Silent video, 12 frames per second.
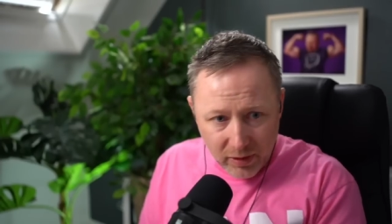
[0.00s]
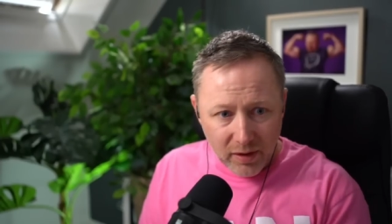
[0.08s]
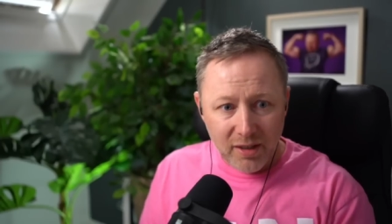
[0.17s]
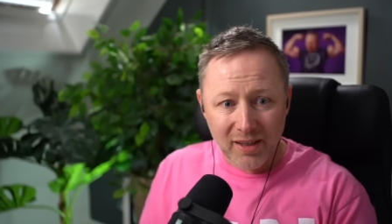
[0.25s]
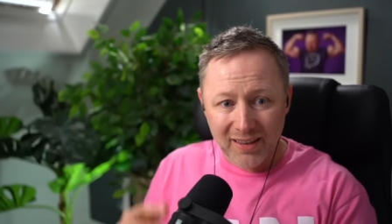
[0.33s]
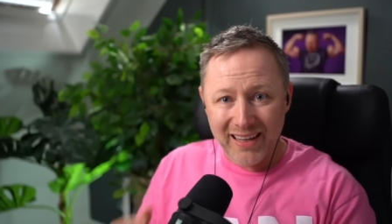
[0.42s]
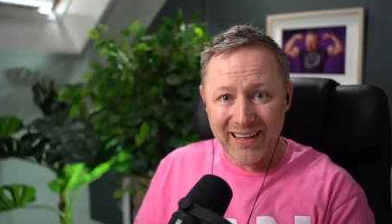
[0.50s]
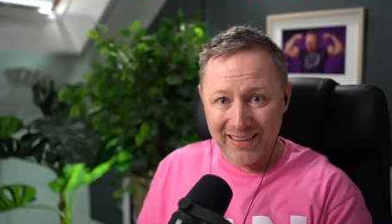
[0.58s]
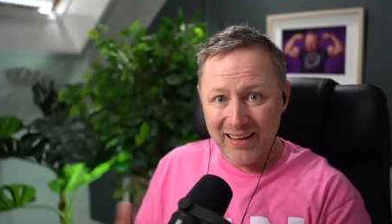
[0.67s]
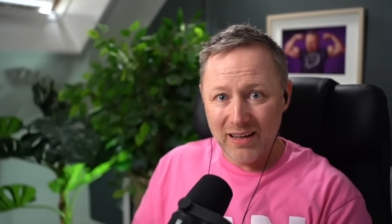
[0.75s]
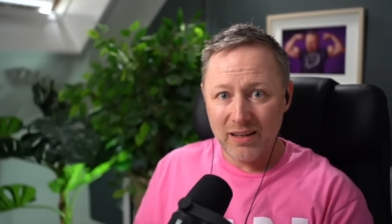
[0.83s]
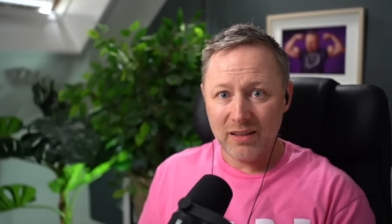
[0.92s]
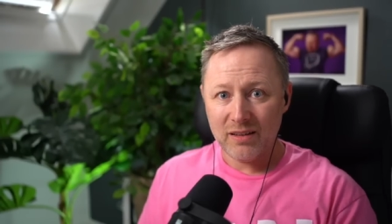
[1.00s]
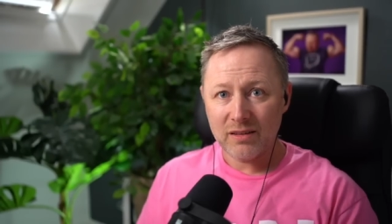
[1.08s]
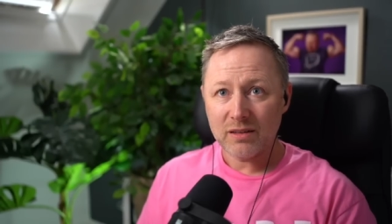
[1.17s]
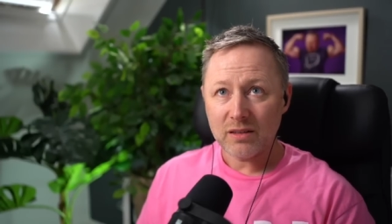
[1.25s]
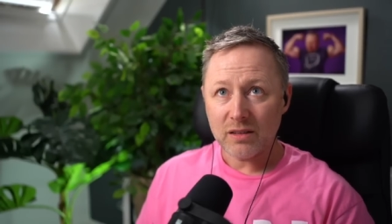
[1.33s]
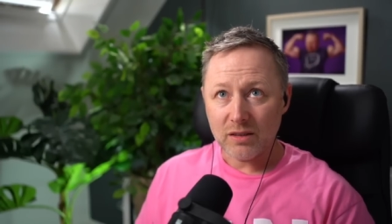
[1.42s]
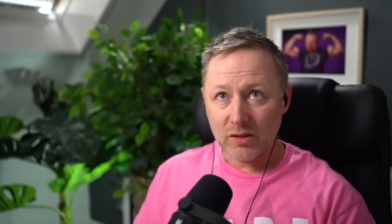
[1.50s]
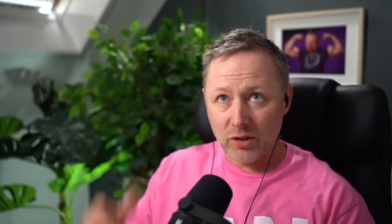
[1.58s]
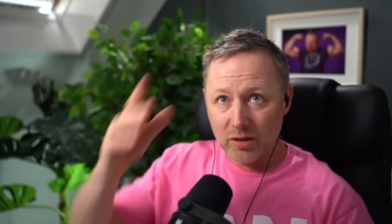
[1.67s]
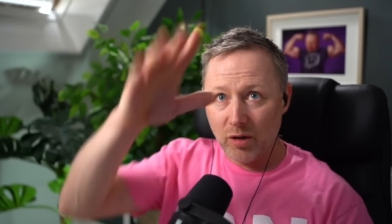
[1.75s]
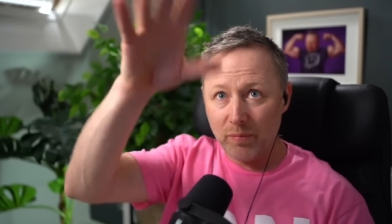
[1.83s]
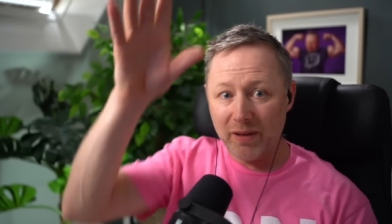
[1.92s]
You're like that,
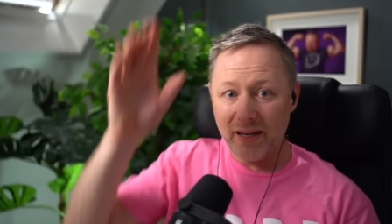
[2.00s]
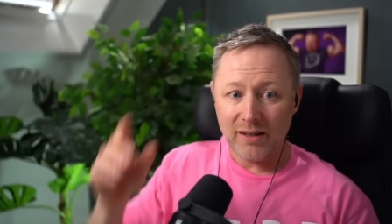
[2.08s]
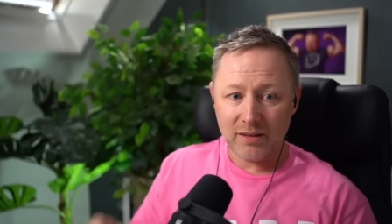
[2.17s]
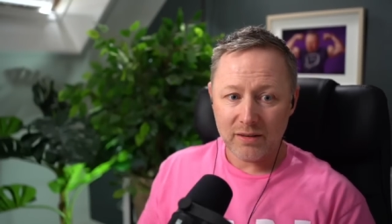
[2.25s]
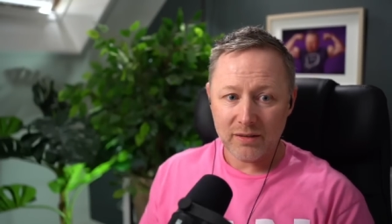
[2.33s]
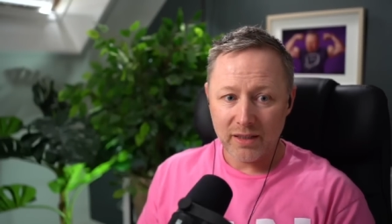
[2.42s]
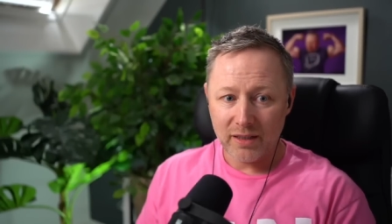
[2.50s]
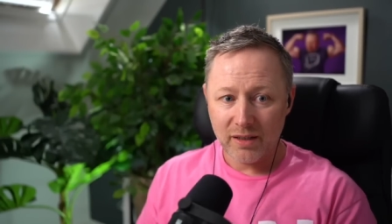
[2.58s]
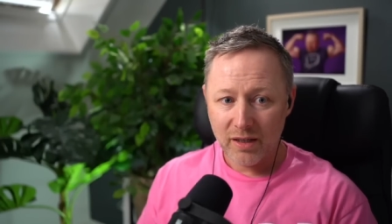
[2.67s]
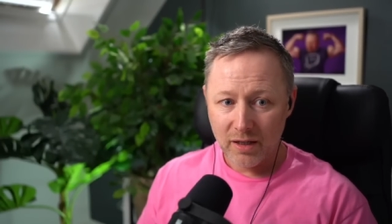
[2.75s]
looking up there, like,